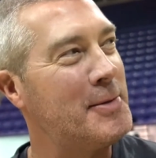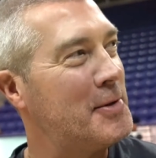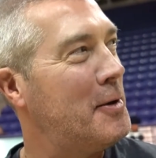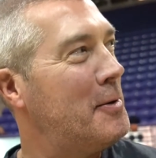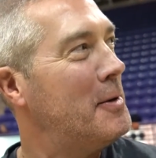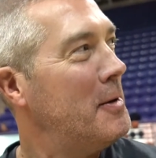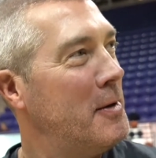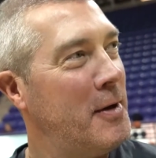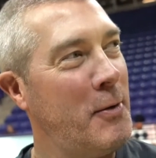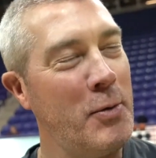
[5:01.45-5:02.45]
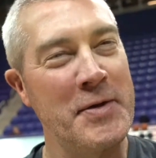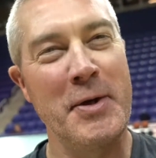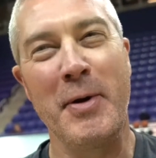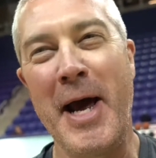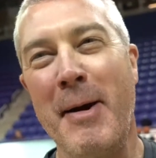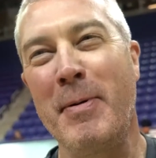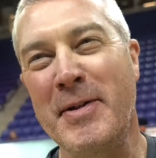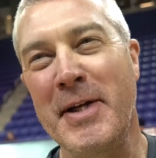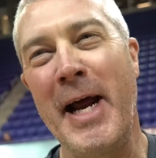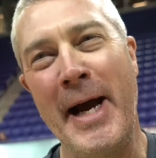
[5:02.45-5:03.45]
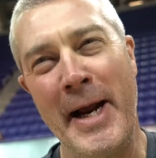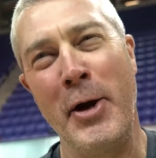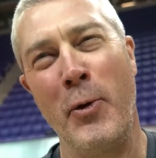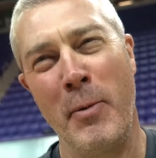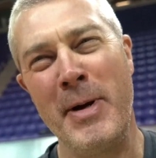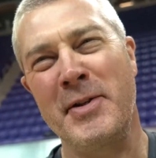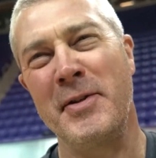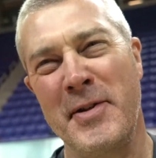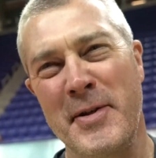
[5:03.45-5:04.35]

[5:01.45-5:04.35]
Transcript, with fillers: So uh, we'll see what happens tonight. I know we're missing